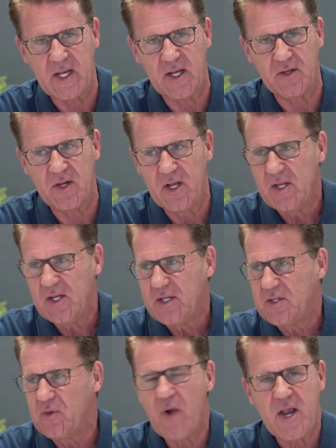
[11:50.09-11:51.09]
And
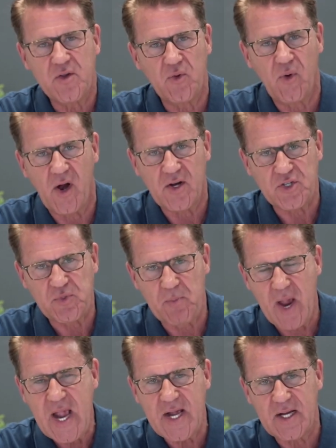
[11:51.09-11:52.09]
the way you are as
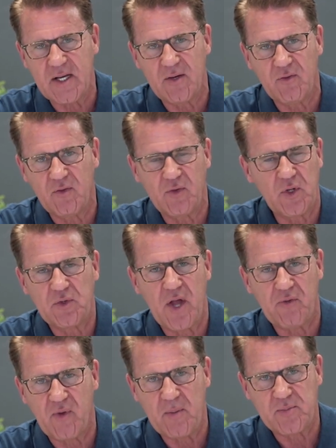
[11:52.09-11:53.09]
man will
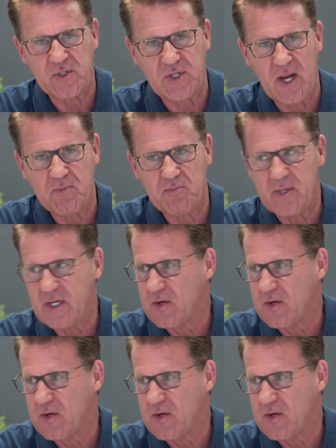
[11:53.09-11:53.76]
not represent me.